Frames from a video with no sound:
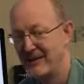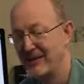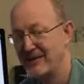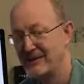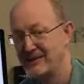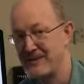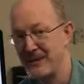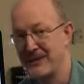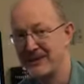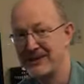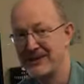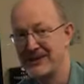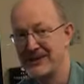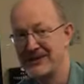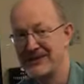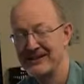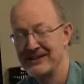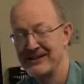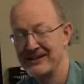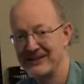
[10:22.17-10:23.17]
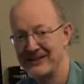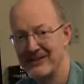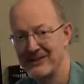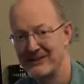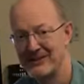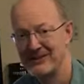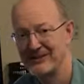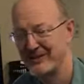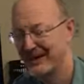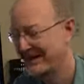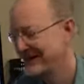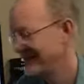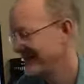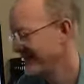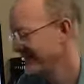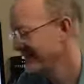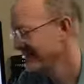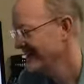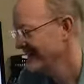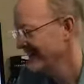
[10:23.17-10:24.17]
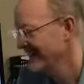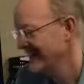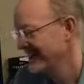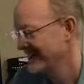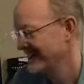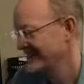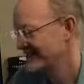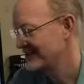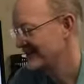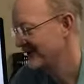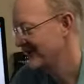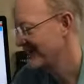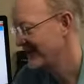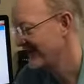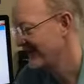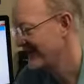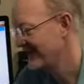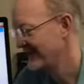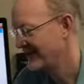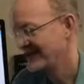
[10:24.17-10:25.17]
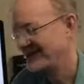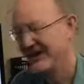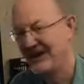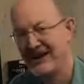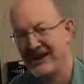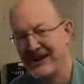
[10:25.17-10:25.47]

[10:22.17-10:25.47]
posted to social media, and so they were.